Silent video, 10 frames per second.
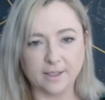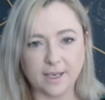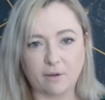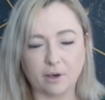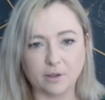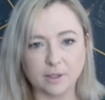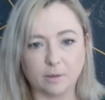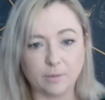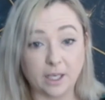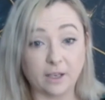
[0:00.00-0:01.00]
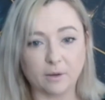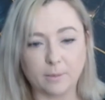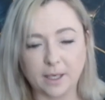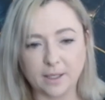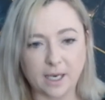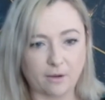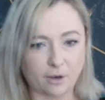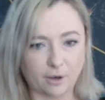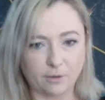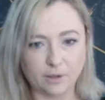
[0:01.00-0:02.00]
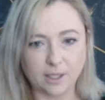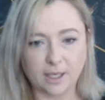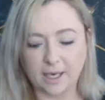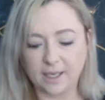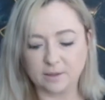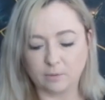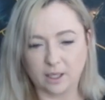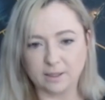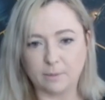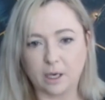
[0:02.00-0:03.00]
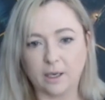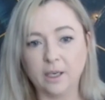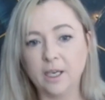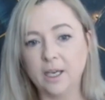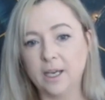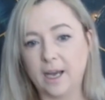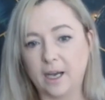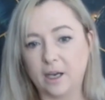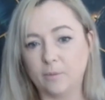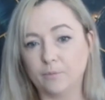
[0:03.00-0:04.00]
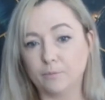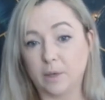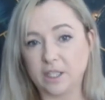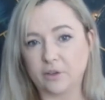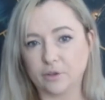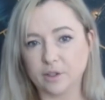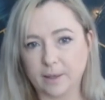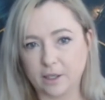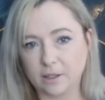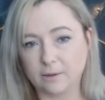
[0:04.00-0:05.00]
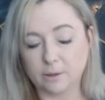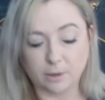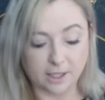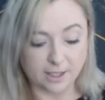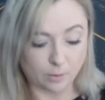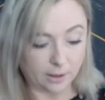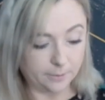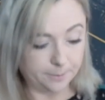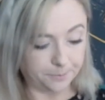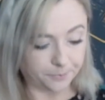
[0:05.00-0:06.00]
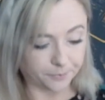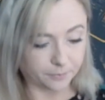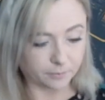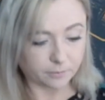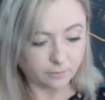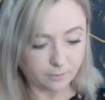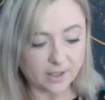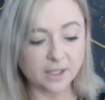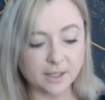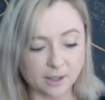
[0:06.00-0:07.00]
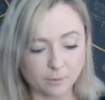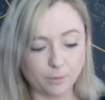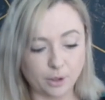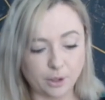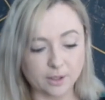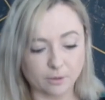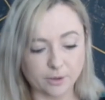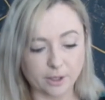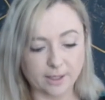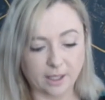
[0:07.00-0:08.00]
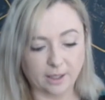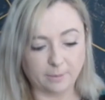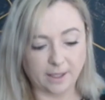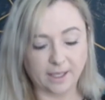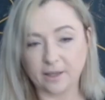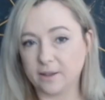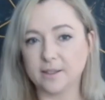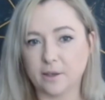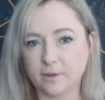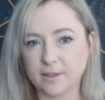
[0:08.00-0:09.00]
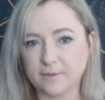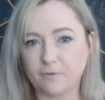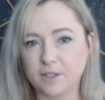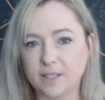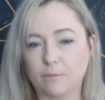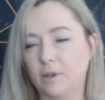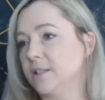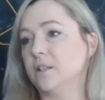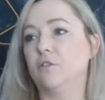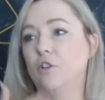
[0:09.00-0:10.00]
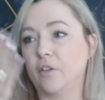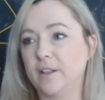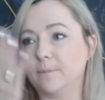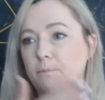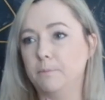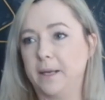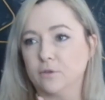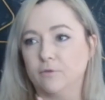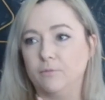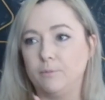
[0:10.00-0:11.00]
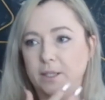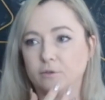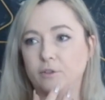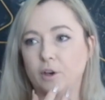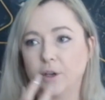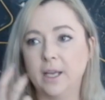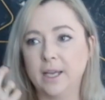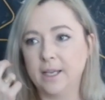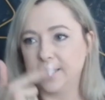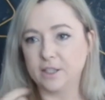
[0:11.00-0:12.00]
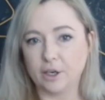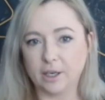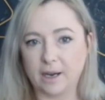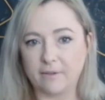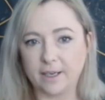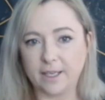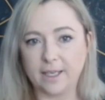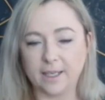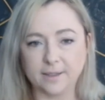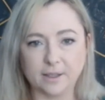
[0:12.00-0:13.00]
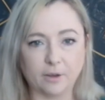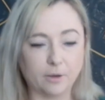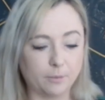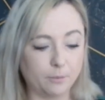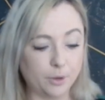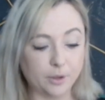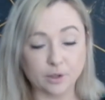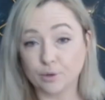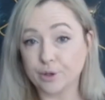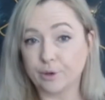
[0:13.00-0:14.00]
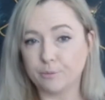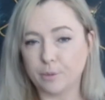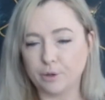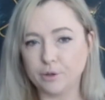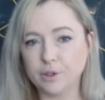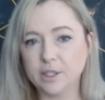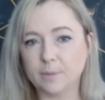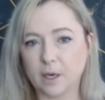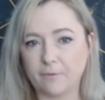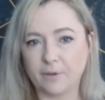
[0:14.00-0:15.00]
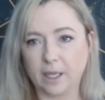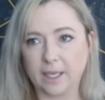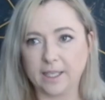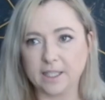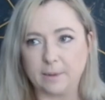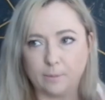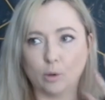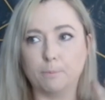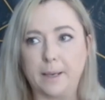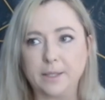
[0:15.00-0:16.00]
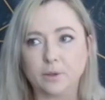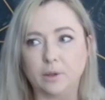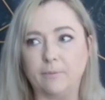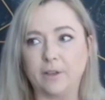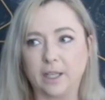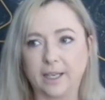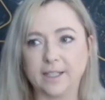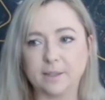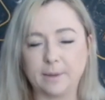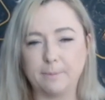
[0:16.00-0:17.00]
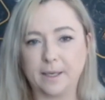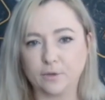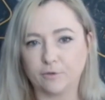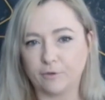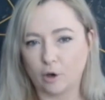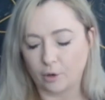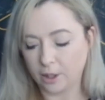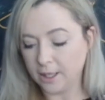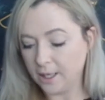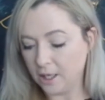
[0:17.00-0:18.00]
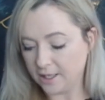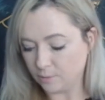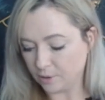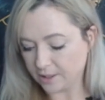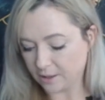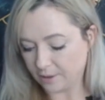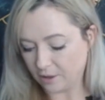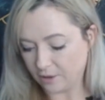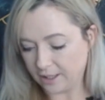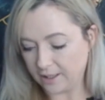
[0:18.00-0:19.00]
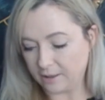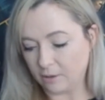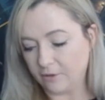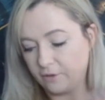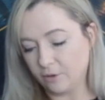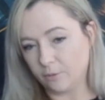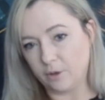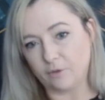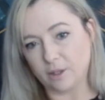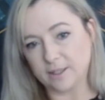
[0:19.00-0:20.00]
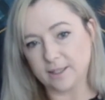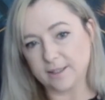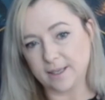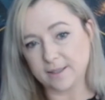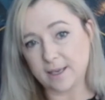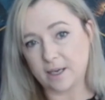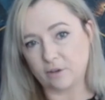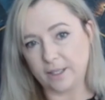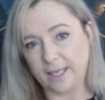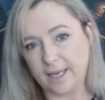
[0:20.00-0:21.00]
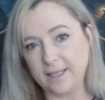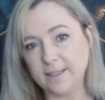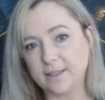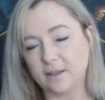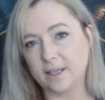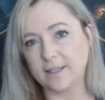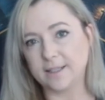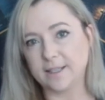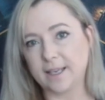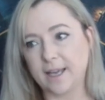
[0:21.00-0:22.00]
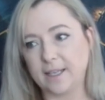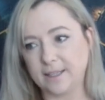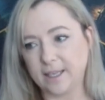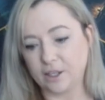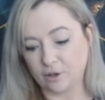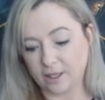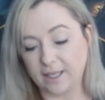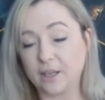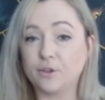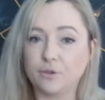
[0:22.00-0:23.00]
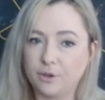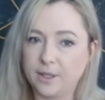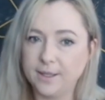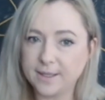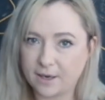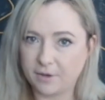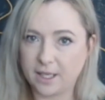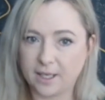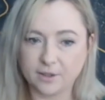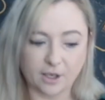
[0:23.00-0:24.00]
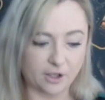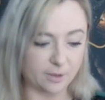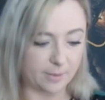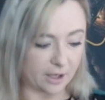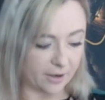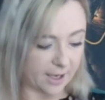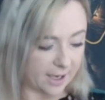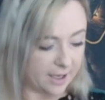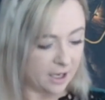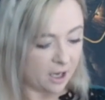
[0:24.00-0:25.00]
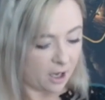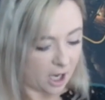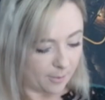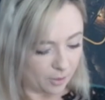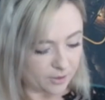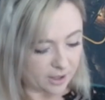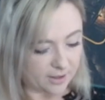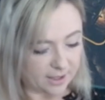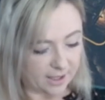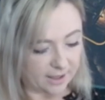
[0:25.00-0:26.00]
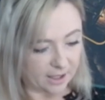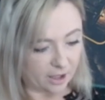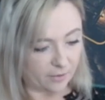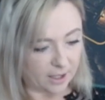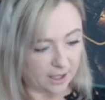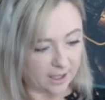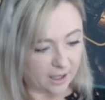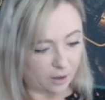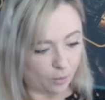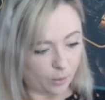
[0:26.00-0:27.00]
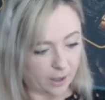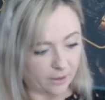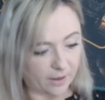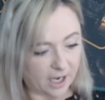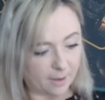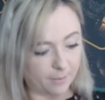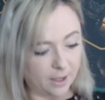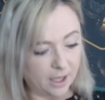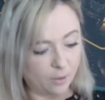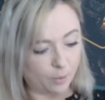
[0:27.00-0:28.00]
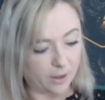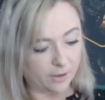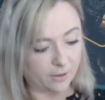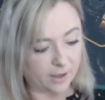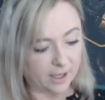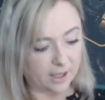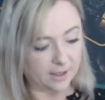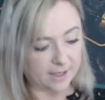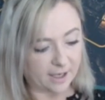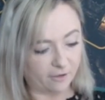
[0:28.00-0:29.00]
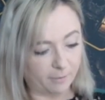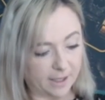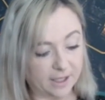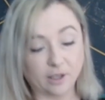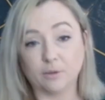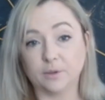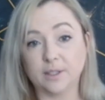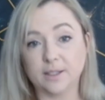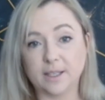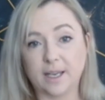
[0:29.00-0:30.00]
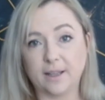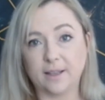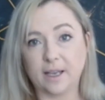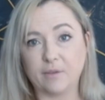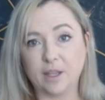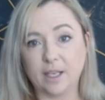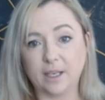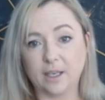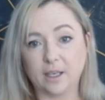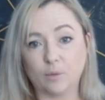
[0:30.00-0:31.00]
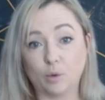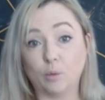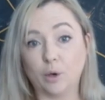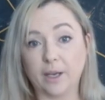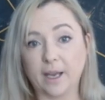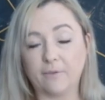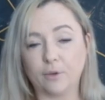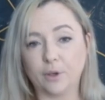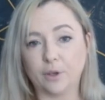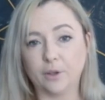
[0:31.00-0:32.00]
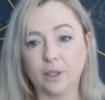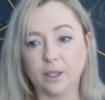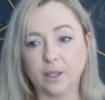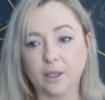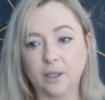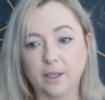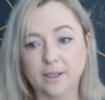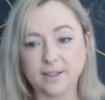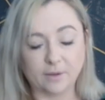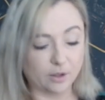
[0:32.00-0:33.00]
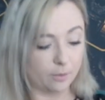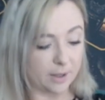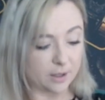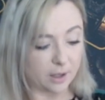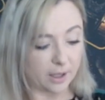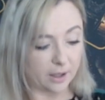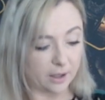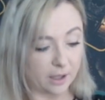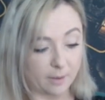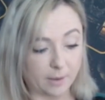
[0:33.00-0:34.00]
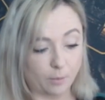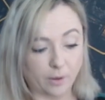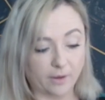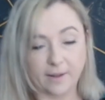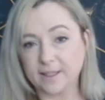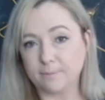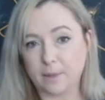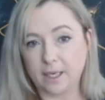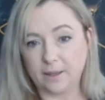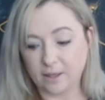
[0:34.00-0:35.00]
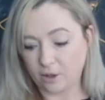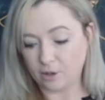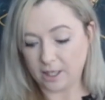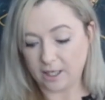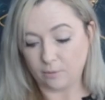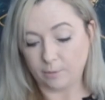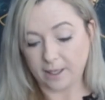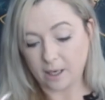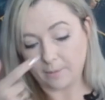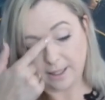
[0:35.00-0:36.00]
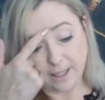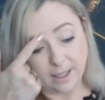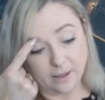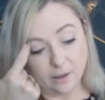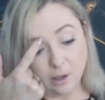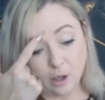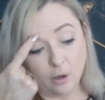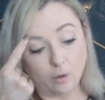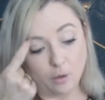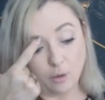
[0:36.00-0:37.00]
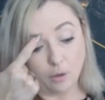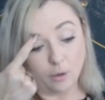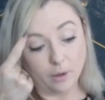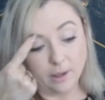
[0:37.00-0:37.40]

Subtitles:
the tarot. So I'm reading from my tarot today as well as my general spread as well. So the moon is also telling me that there's no, for some reason you've got this mental fog. There's no clarity here. So moon is also emotions, but I'm feeling it to be more mental. I'm feeling it to be mental fog is what's going on here. Now I feel that you've got the success card on the end. So that is indicating that you're going to get through this. Everything is going to be okay. I'm also seeing that over here with the 10 of Pentacles. It's saying that everything will work out for you. So it's almost like whether that's money that you need, it will be coming in, or